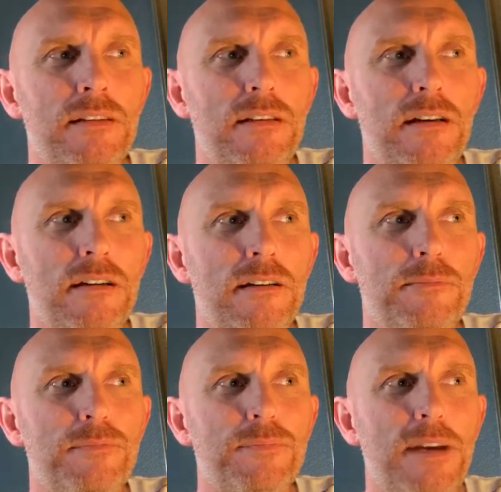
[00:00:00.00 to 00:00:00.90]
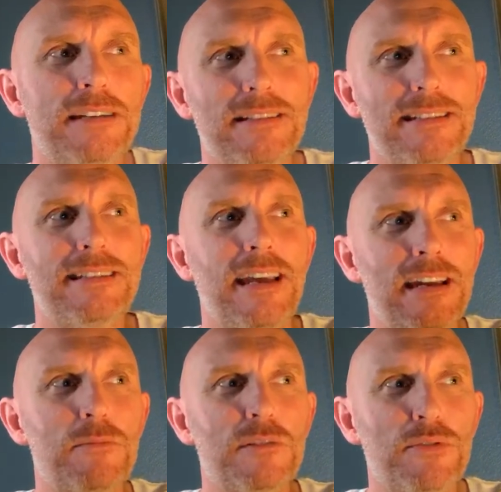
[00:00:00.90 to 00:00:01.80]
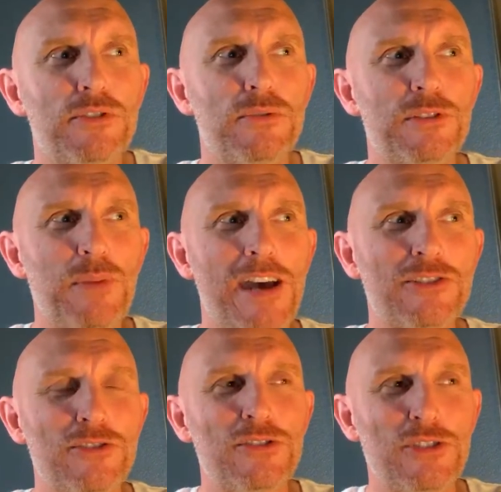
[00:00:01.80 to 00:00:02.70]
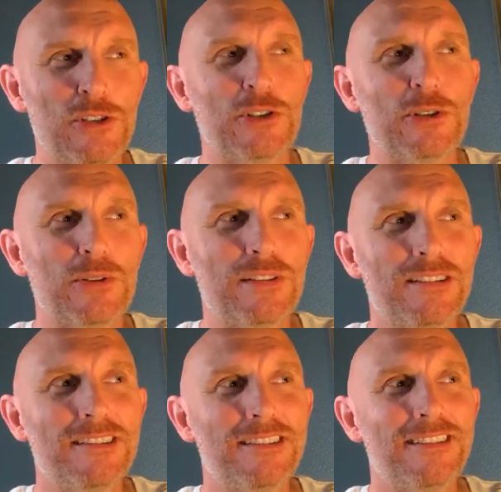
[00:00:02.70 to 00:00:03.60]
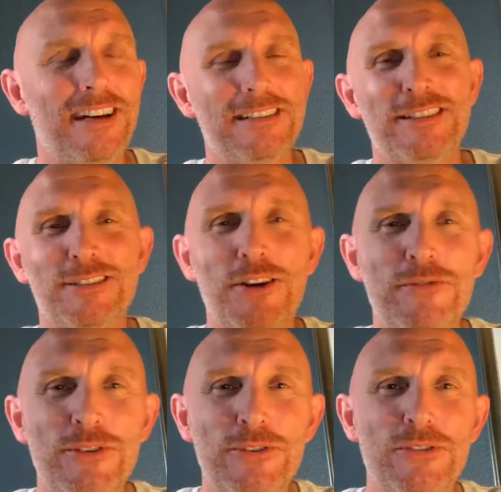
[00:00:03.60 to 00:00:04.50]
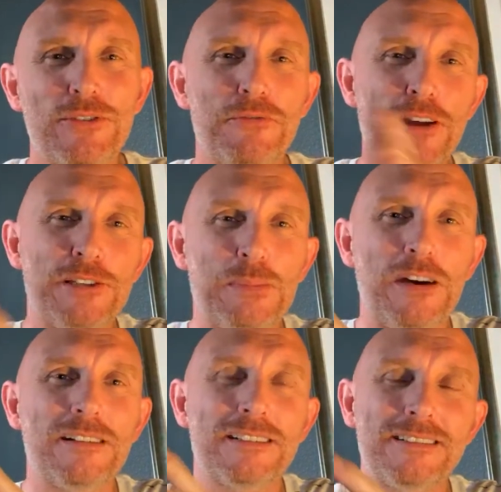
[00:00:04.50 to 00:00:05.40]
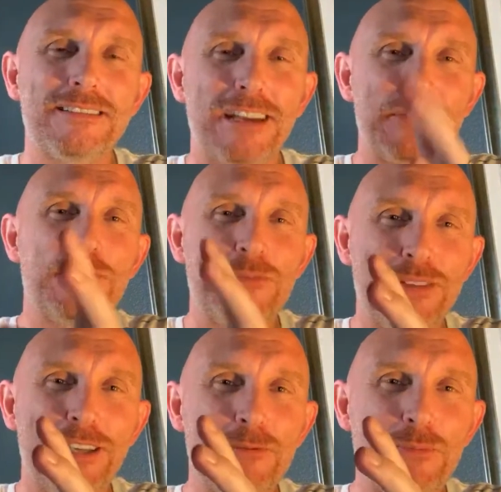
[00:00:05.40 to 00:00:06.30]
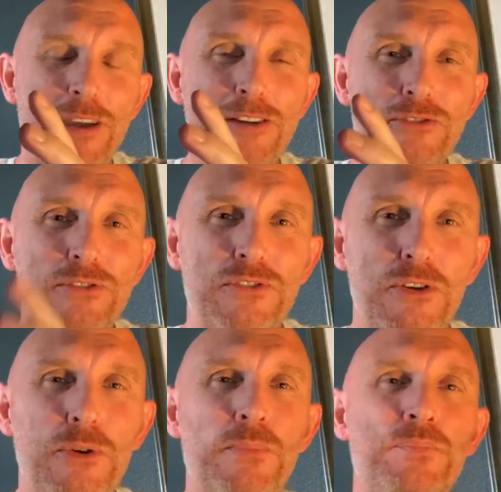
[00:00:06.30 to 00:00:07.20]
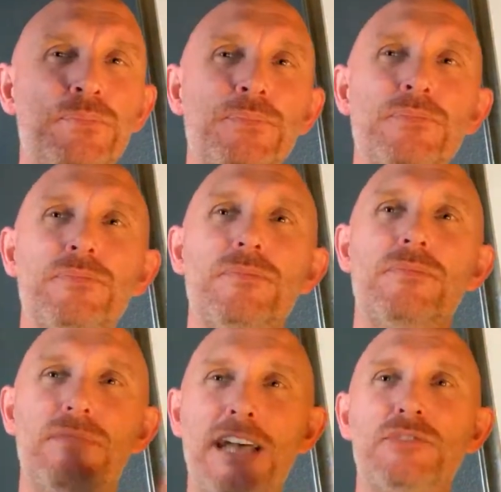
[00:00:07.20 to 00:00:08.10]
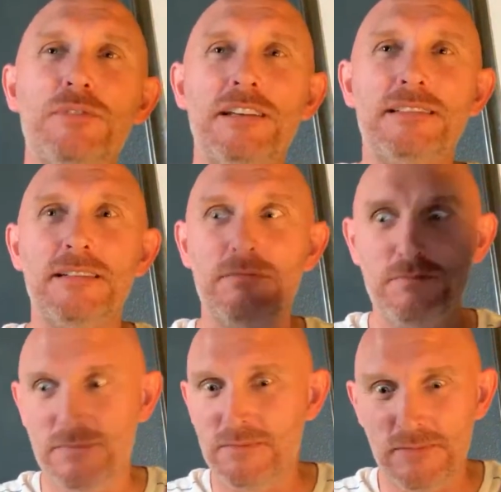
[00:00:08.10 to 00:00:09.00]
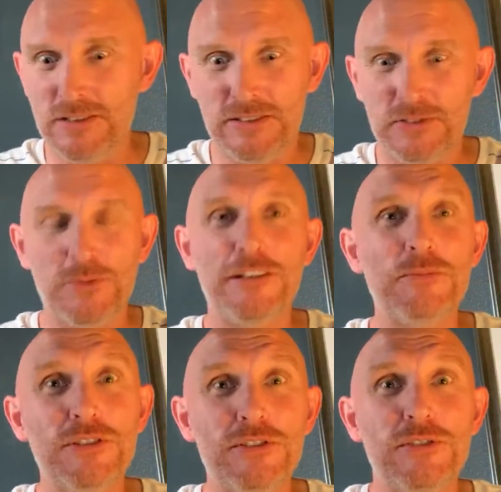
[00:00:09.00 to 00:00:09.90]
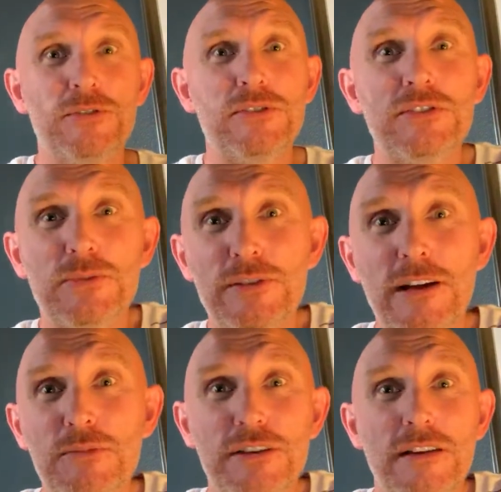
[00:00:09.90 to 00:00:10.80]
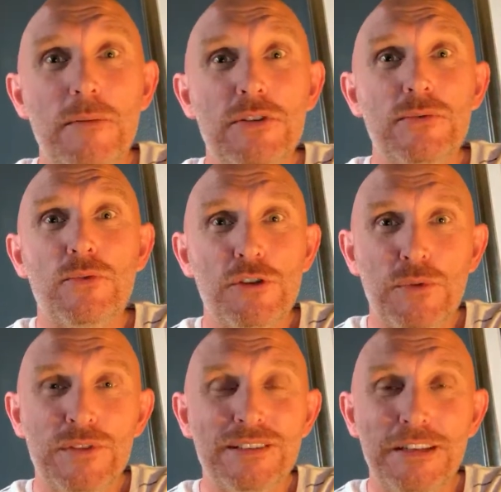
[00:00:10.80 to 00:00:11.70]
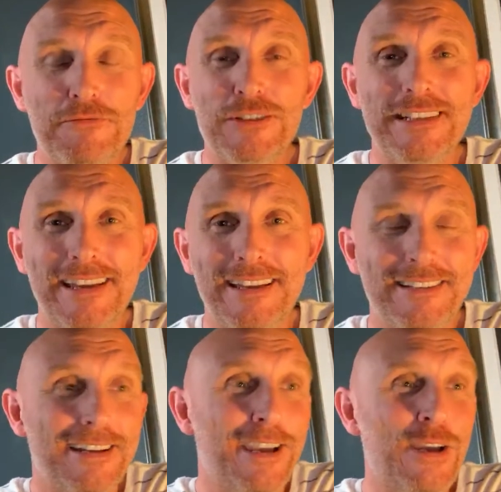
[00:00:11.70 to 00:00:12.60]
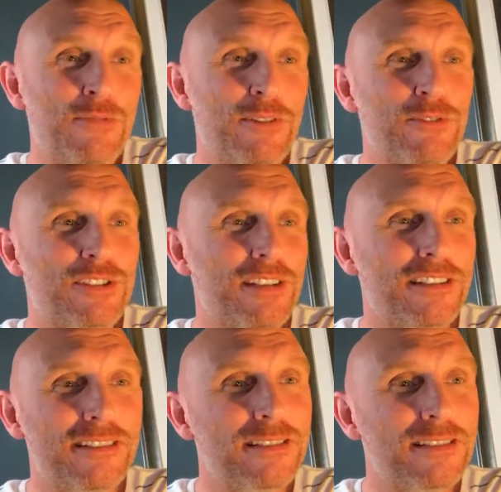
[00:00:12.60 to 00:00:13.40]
I didn't say I'm going to pursue this passion until I discovered the Frank's box. That's when it became a passion. So that's when I said, this is what I'm going to do. This is what I'm going to work with this every day. And I have ever since.